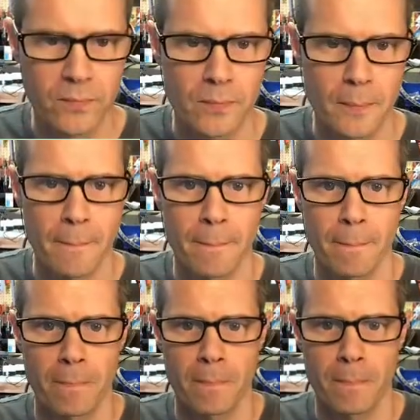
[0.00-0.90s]

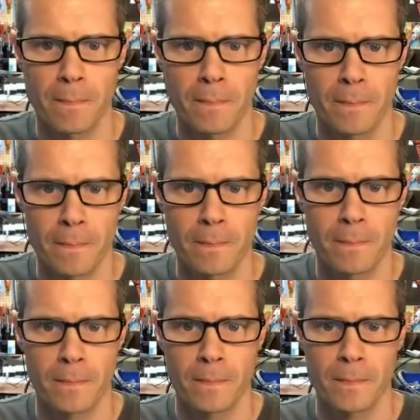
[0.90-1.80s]

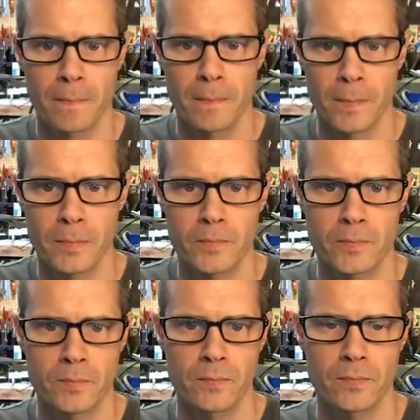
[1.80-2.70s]

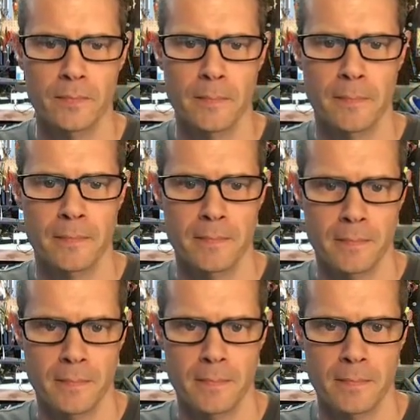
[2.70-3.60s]

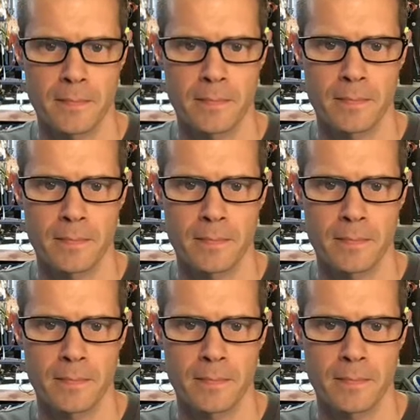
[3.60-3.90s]
No one is speaking in this clip.